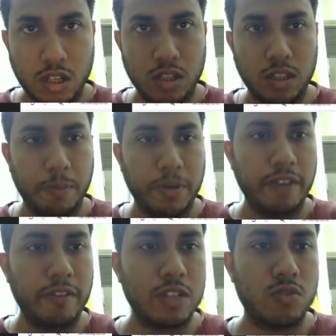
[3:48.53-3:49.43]
the
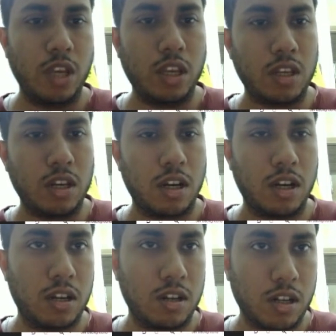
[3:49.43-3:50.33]
previous week
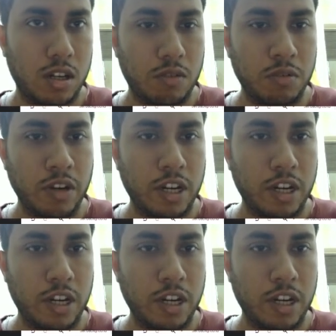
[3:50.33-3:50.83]
we were